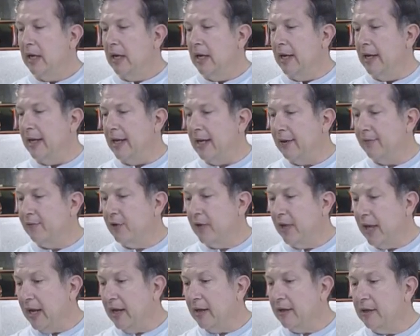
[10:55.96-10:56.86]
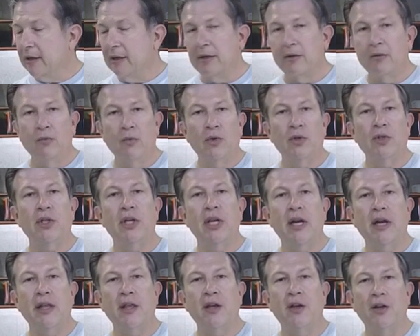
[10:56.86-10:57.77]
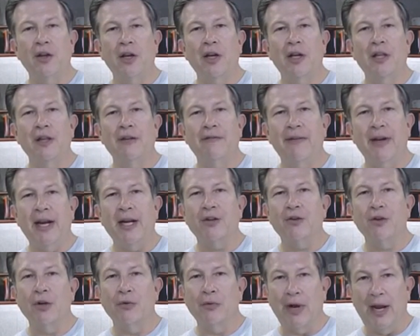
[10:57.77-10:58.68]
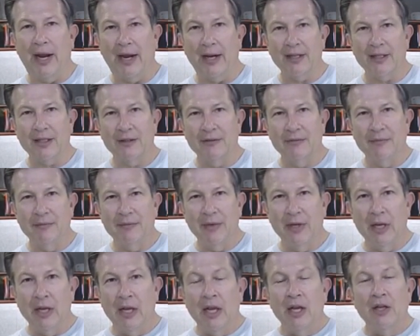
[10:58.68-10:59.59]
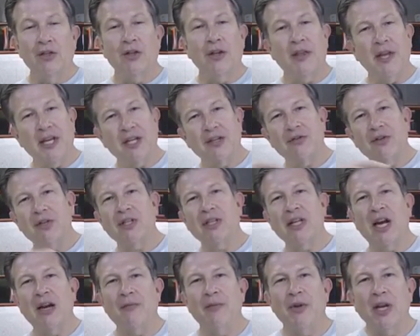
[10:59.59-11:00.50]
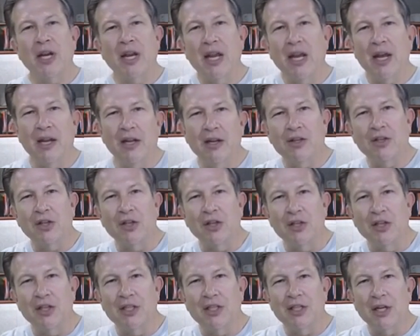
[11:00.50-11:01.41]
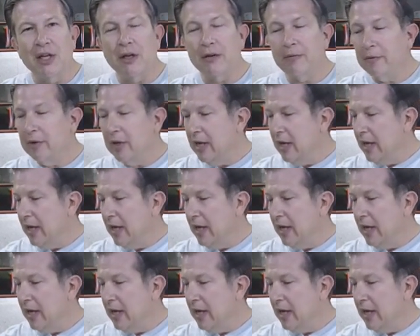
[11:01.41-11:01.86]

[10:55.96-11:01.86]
and after that we'll see how they look in the factory racks. So thanks for stopping in. It's good to see you,